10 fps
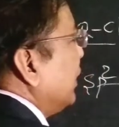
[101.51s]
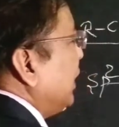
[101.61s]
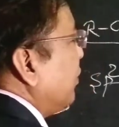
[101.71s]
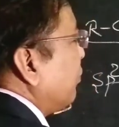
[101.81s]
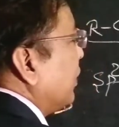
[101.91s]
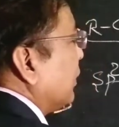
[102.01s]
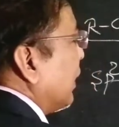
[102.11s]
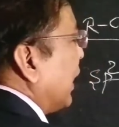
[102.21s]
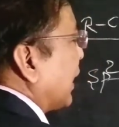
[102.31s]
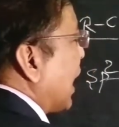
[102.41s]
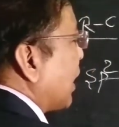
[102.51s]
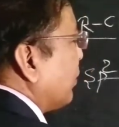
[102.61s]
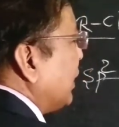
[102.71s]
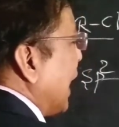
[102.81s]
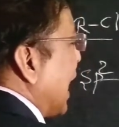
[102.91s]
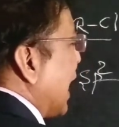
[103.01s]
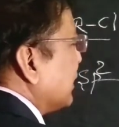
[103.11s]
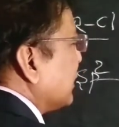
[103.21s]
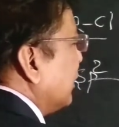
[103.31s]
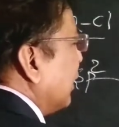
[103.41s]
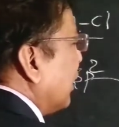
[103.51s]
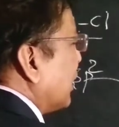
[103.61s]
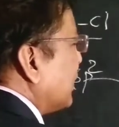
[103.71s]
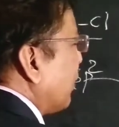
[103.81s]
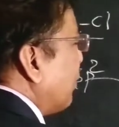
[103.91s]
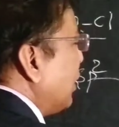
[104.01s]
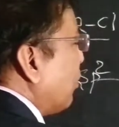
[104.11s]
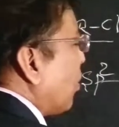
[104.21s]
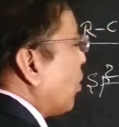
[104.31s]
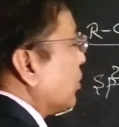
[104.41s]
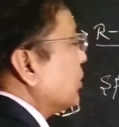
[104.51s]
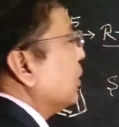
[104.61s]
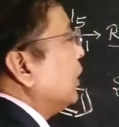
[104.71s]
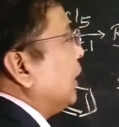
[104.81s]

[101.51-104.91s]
If a carbon has a double bond,